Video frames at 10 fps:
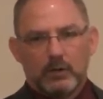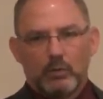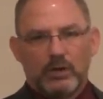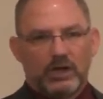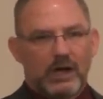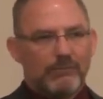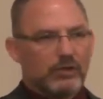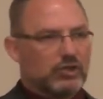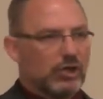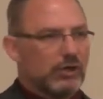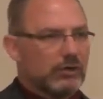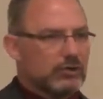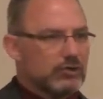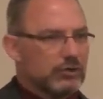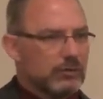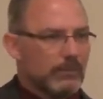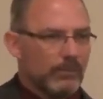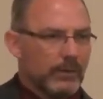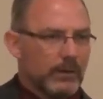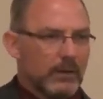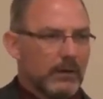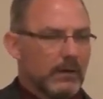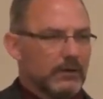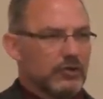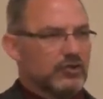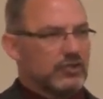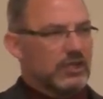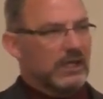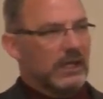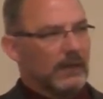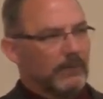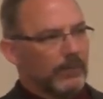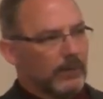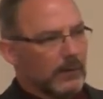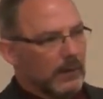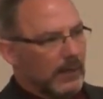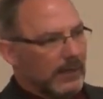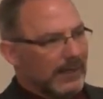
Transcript: When you come to church and you're sitting and